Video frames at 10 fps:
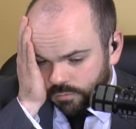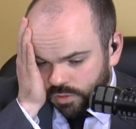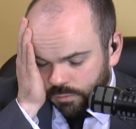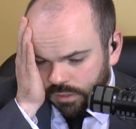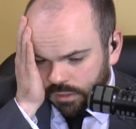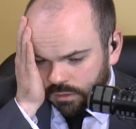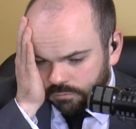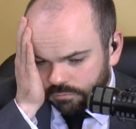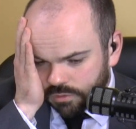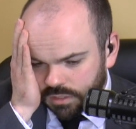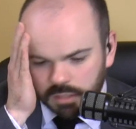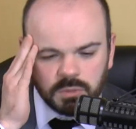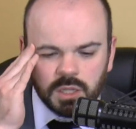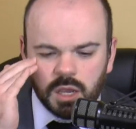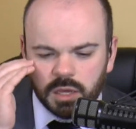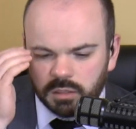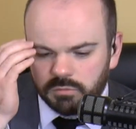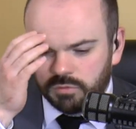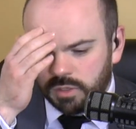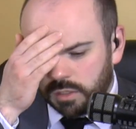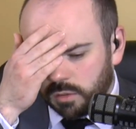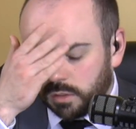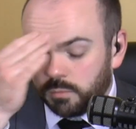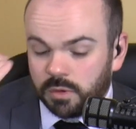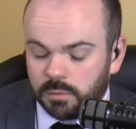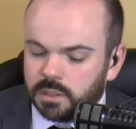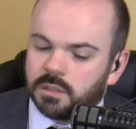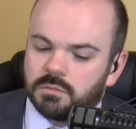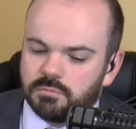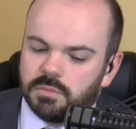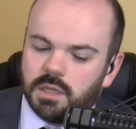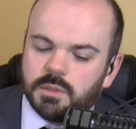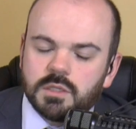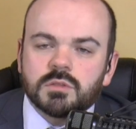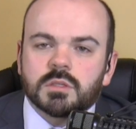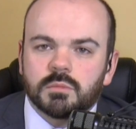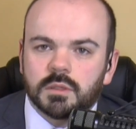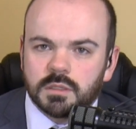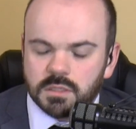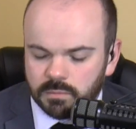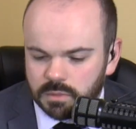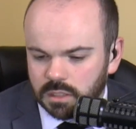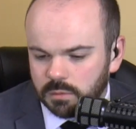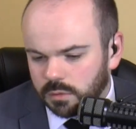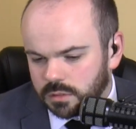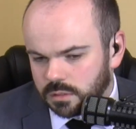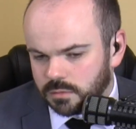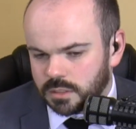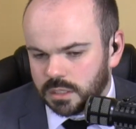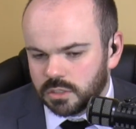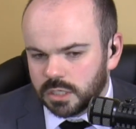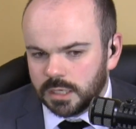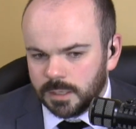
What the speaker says: somebody sent me on a video, and I'm probably going to maybe do something on Tim Tebow at some stage.